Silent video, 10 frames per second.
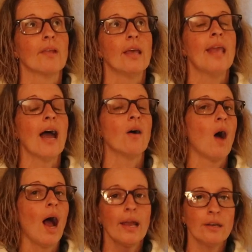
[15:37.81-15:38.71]

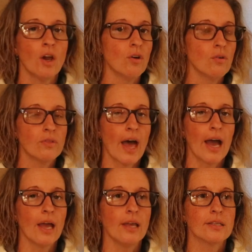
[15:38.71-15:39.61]
Now, I know
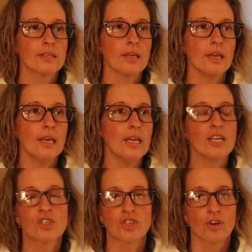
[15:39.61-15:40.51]
that eating
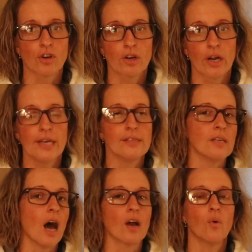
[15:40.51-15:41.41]
sugar is
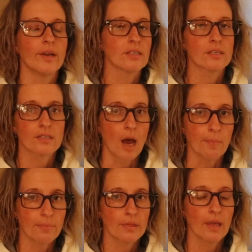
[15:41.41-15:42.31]
not going to
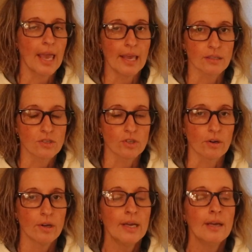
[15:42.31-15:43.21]
stop the cancer,